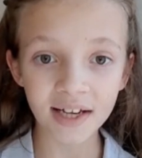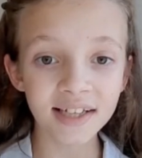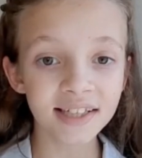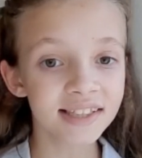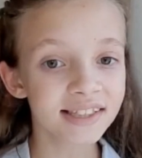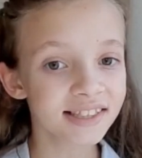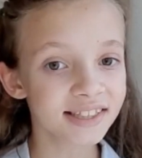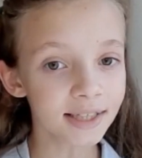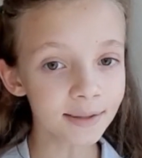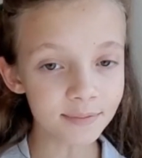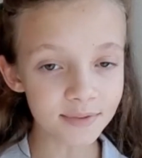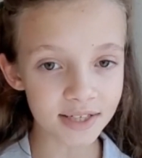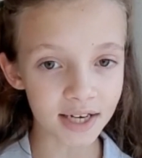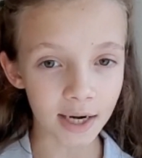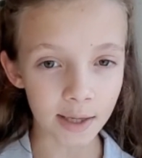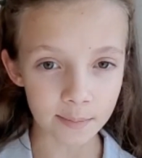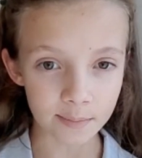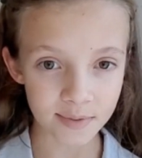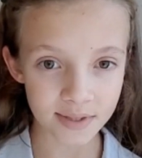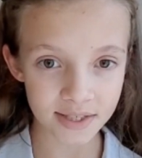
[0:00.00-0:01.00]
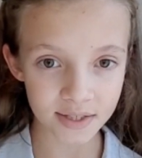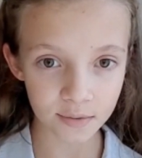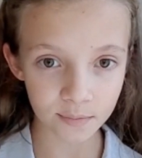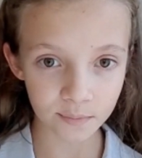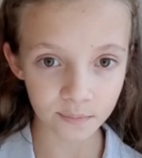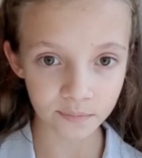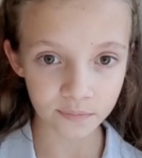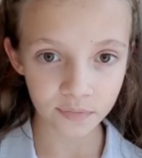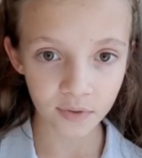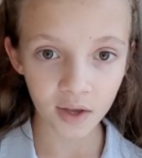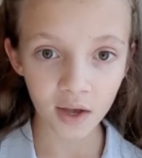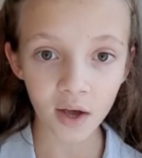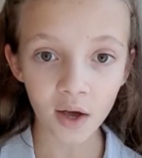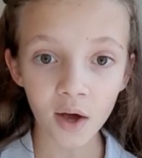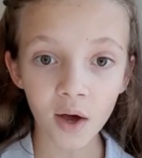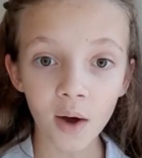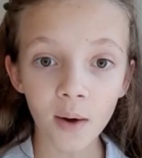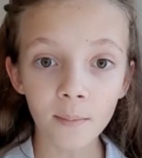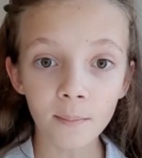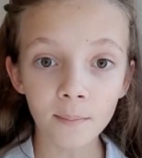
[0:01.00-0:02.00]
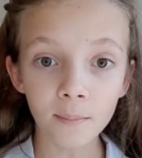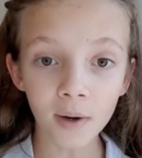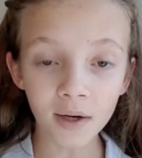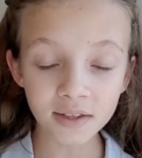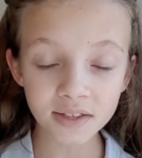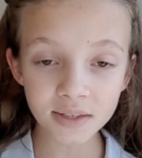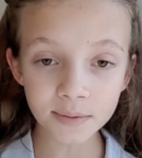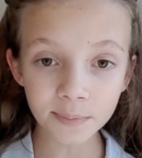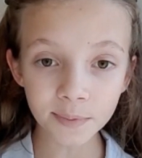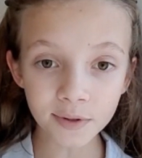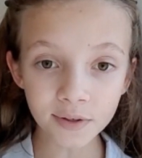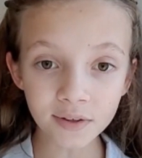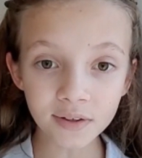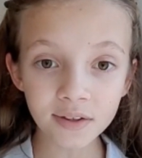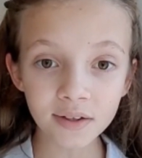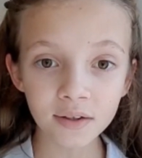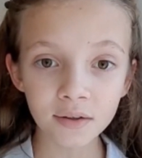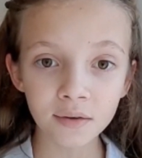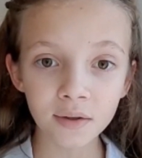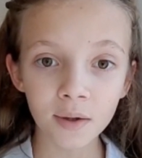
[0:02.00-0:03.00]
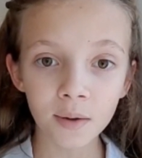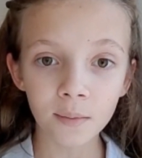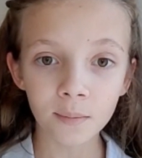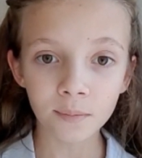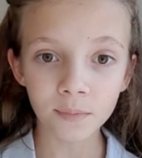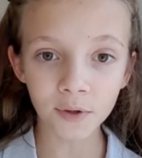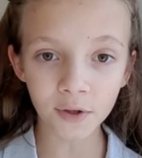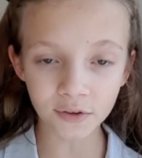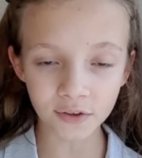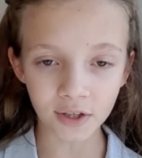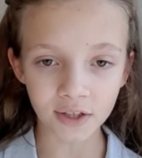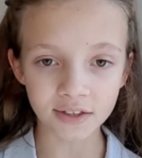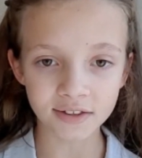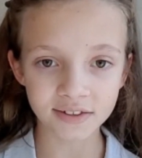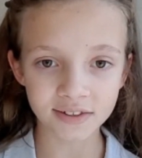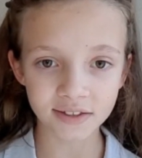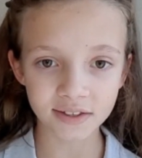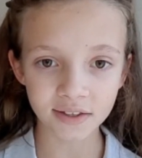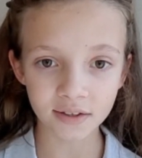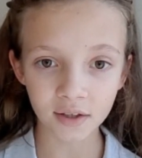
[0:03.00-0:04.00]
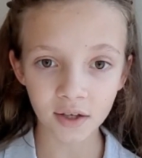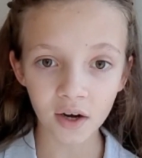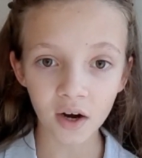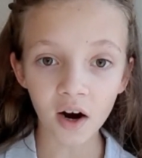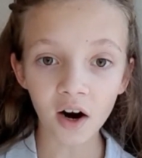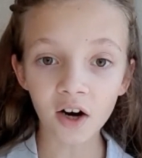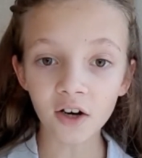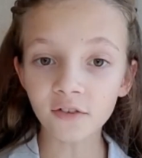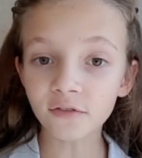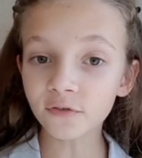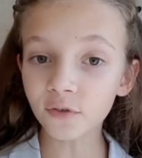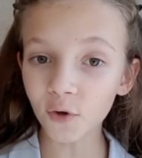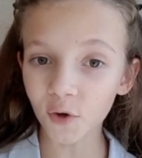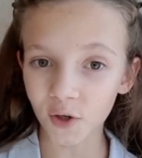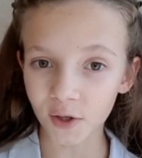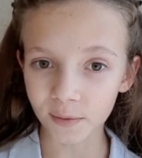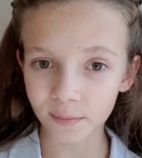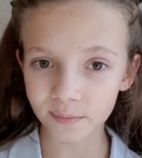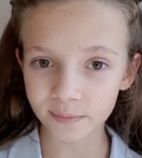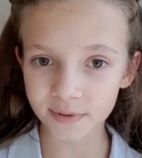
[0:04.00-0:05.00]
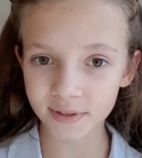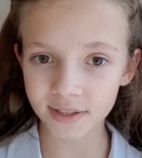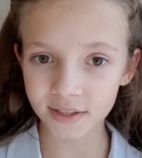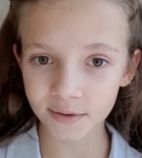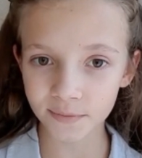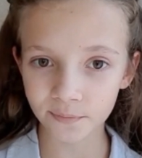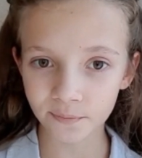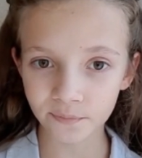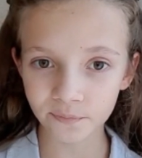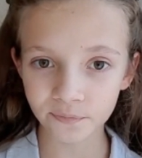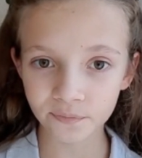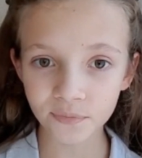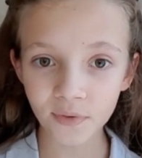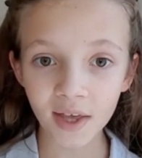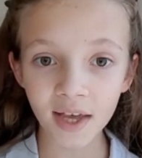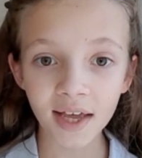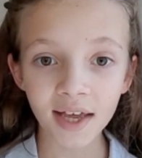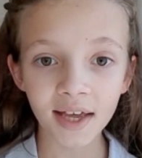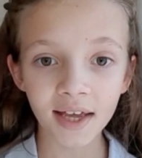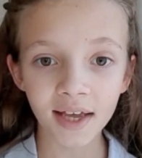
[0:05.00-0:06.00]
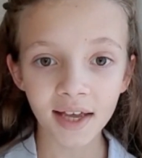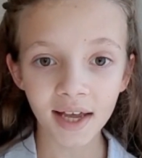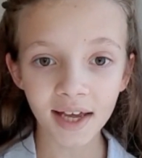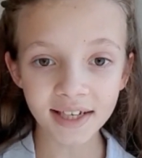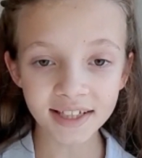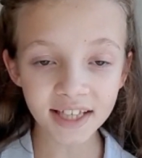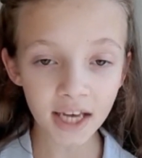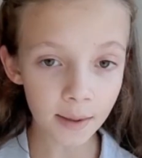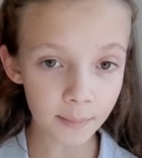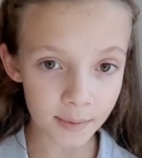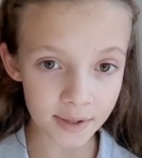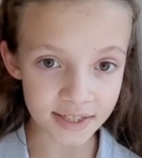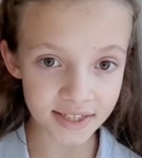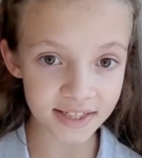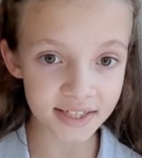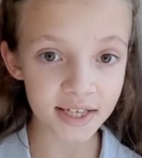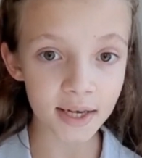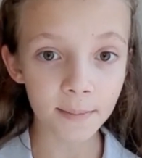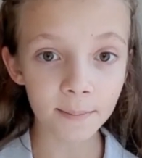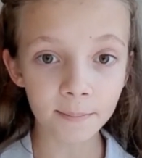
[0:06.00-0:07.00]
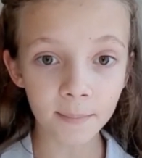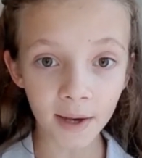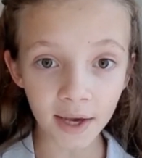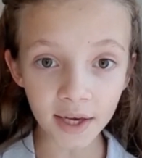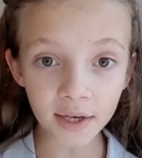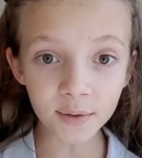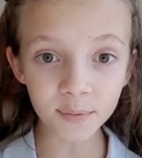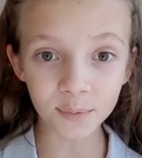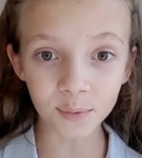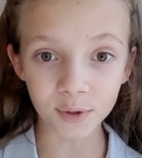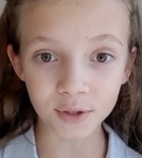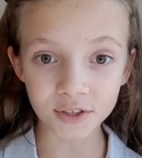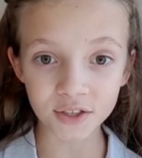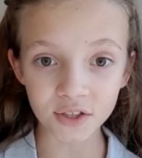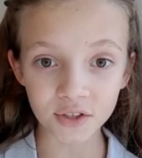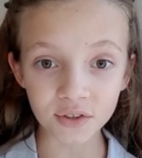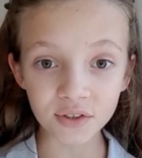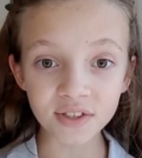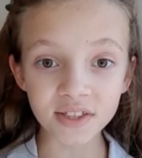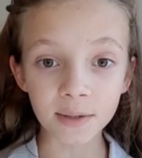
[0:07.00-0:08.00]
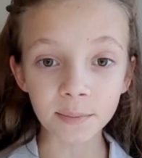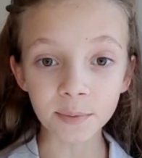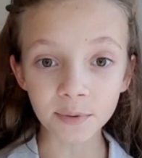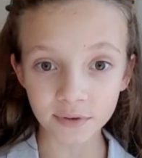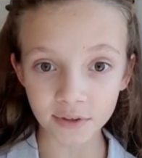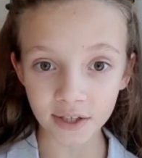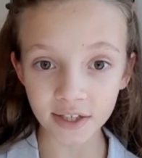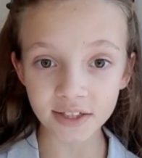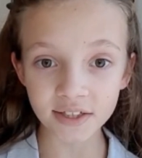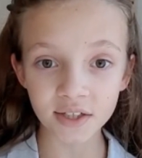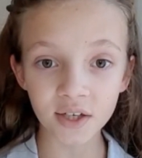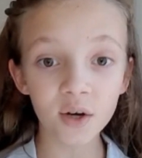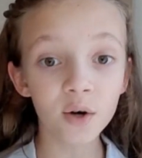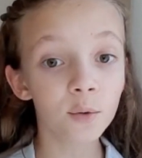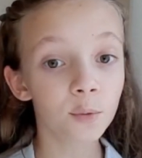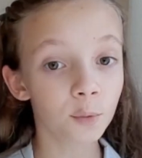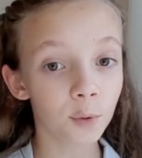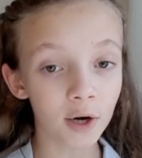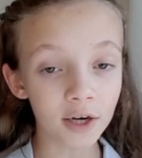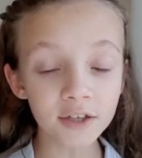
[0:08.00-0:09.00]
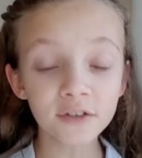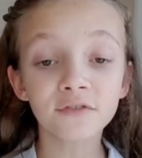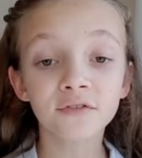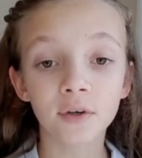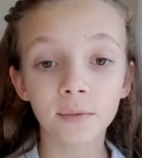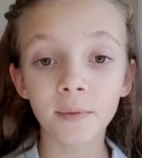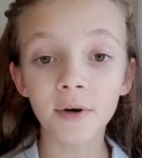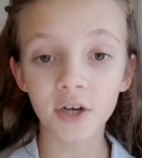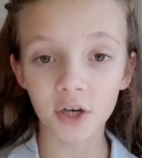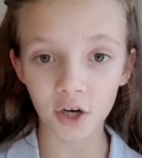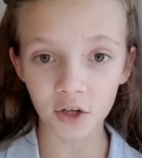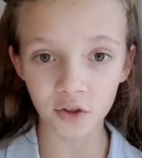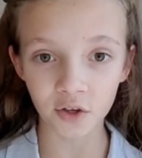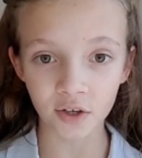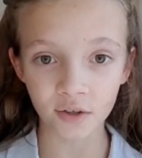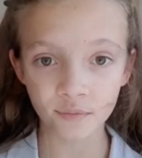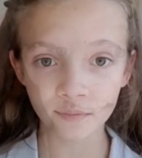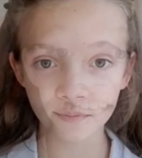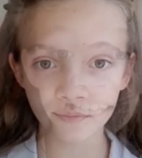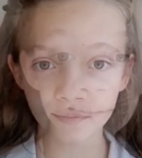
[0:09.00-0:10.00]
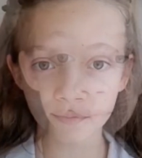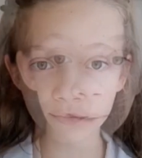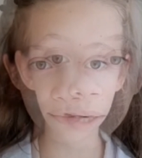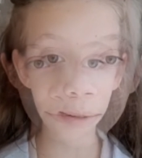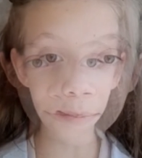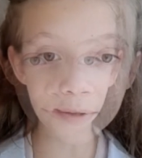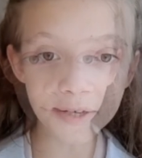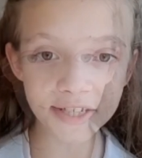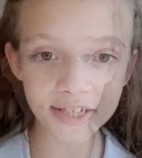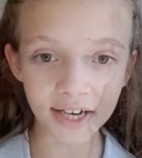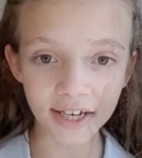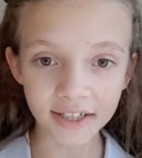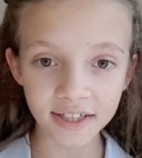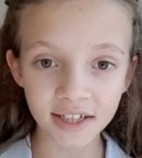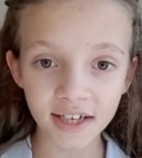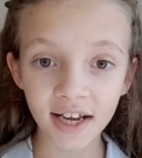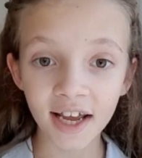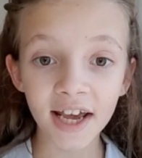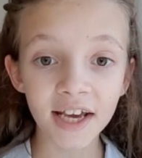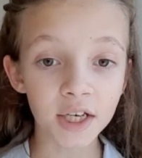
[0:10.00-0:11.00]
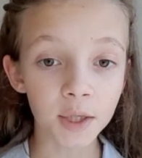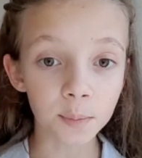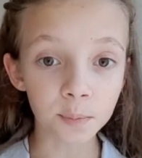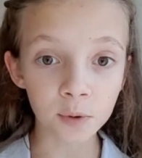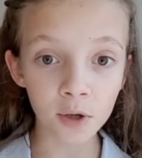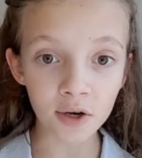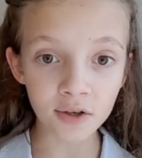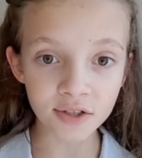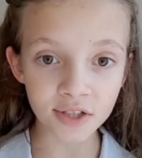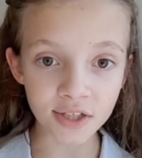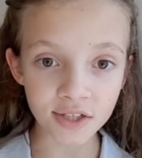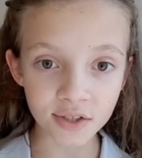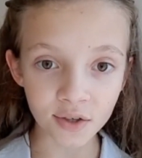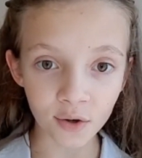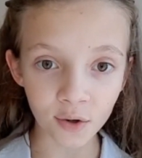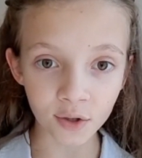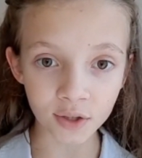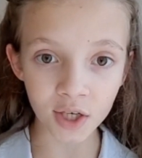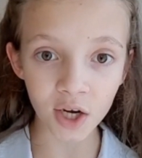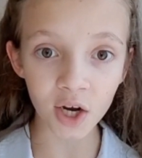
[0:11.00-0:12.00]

Sometimes, multiple products are formed, and chemists may want to separate one from another. This may be done in a process called